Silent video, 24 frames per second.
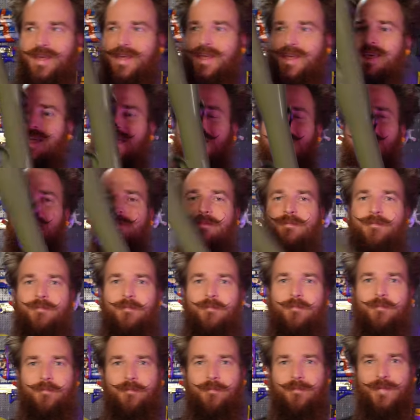here
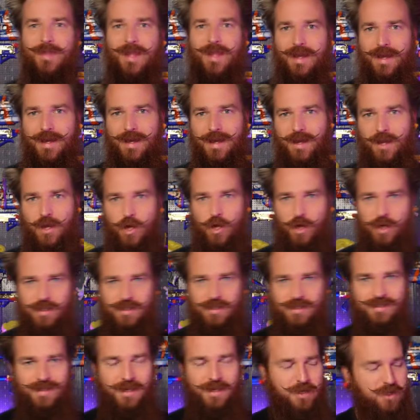got
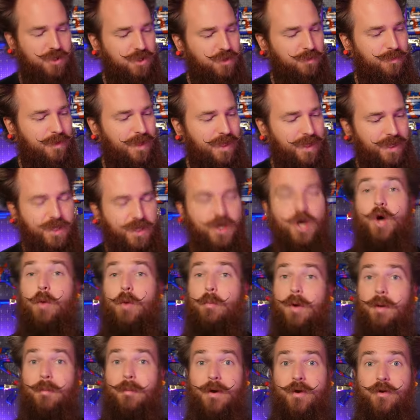sent to me
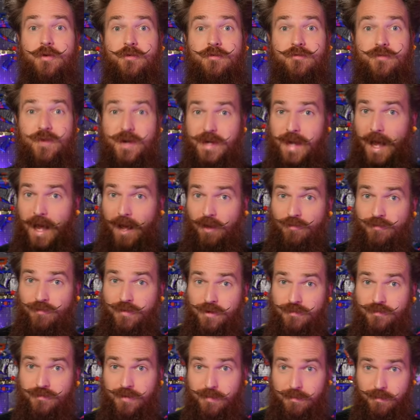by my good friend
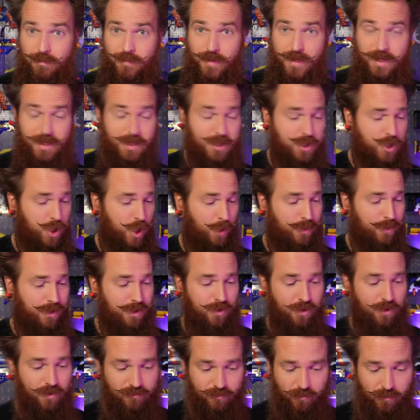Alpha from the German
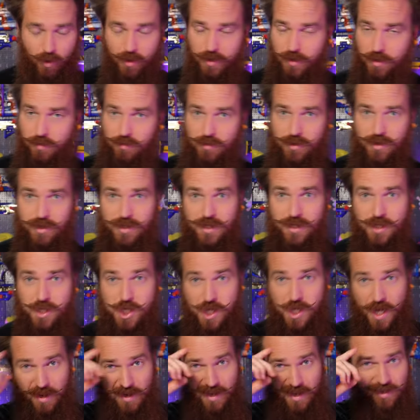Nerve modding community.
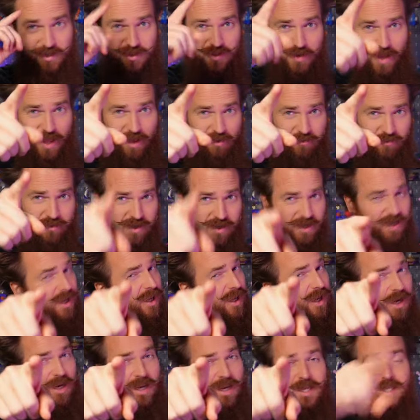Shout out to Alpha,
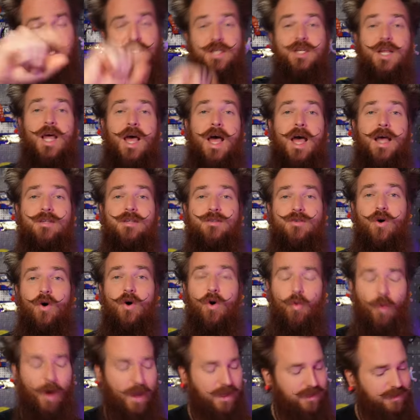legend as
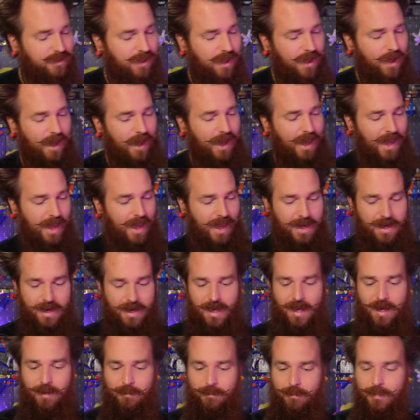always. And
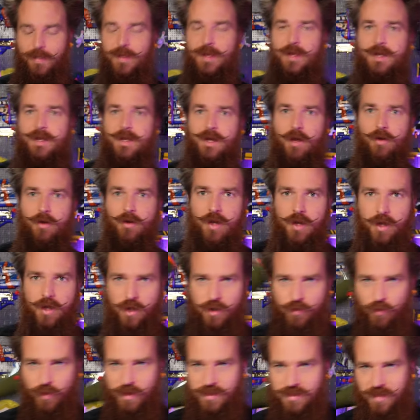um, you know,
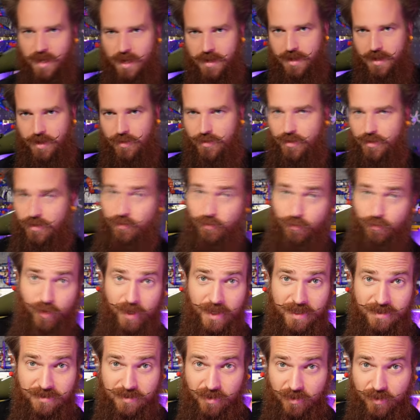quick side note,
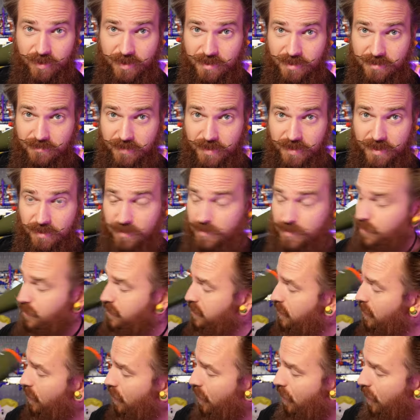really sorry this video took
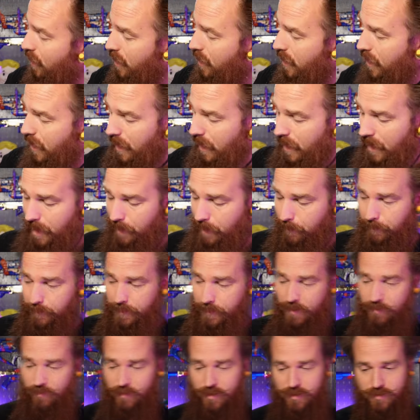so long. Um,
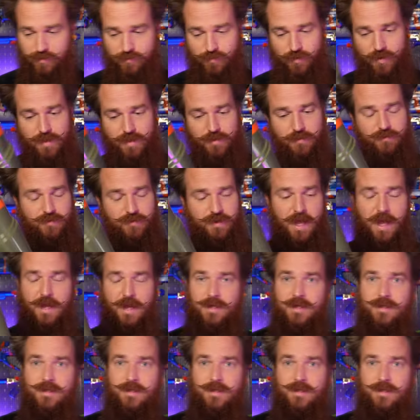reason for that